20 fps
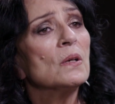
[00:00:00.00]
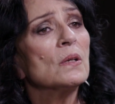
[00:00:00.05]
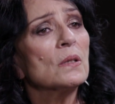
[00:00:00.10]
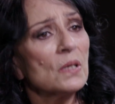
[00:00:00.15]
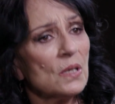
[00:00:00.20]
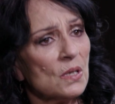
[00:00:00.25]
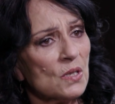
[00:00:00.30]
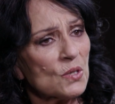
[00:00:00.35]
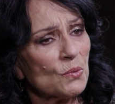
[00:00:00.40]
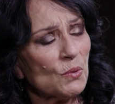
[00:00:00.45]

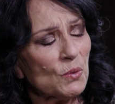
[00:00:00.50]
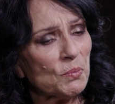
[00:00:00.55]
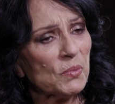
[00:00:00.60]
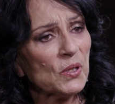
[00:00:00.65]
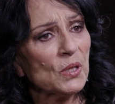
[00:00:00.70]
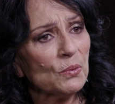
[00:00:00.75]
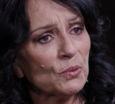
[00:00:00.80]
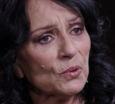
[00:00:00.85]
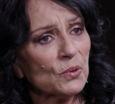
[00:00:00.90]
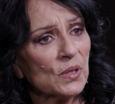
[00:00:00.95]
These were
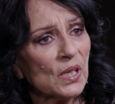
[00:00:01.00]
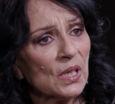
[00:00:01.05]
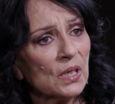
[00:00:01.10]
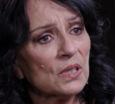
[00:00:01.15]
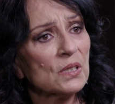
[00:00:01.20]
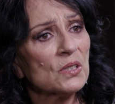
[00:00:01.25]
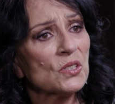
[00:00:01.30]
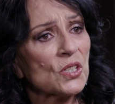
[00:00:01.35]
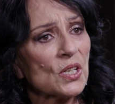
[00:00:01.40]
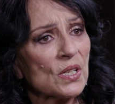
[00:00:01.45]
people that
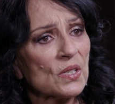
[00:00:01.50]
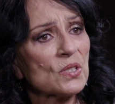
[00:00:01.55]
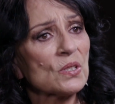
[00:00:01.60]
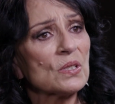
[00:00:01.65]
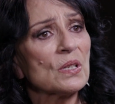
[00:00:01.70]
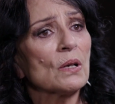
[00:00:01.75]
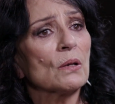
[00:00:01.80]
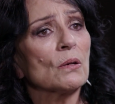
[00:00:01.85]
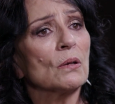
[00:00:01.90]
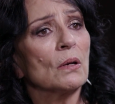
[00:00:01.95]
had just
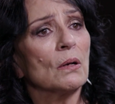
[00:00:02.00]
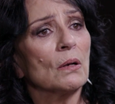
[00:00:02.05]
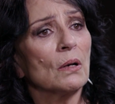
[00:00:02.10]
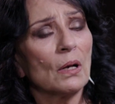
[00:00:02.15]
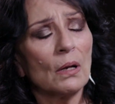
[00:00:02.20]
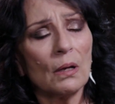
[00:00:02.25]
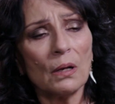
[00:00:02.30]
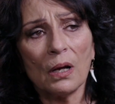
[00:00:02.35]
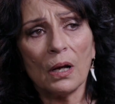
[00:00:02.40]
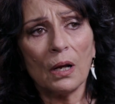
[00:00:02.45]

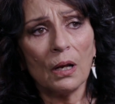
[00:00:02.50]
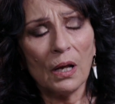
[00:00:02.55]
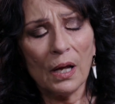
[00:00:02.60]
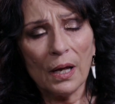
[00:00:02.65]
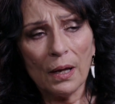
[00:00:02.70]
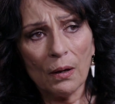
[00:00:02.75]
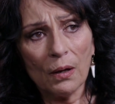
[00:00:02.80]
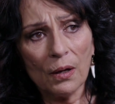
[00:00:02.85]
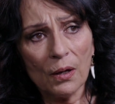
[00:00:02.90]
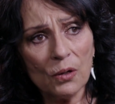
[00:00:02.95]

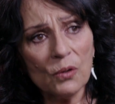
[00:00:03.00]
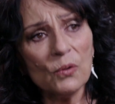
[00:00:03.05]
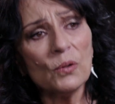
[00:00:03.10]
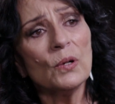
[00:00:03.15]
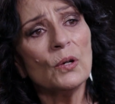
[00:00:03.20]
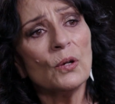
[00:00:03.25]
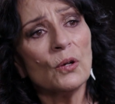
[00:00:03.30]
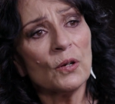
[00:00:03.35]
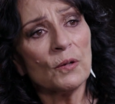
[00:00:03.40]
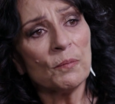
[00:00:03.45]
held
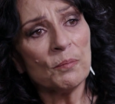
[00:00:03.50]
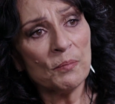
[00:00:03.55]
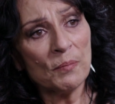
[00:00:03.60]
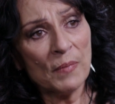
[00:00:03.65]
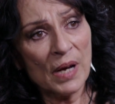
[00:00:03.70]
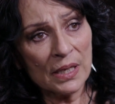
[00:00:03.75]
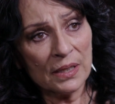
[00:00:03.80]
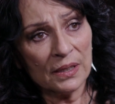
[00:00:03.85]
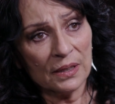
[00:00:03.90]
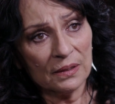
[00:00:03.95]
a lot of
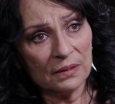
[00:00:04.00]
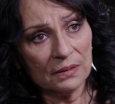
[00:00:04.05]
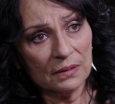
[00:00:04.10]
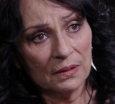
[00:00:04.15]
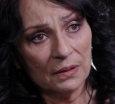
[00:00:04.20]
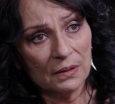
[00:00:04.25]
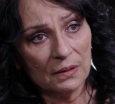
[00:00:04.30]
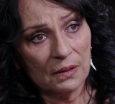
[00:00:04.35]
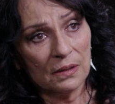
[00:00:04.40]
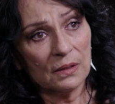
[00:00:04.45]
mana
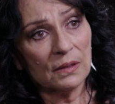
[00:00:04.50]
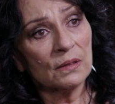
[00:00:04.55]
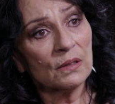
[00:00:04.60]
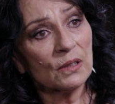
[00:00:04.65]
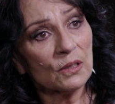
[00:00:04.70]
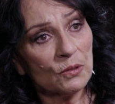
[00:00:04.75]
in the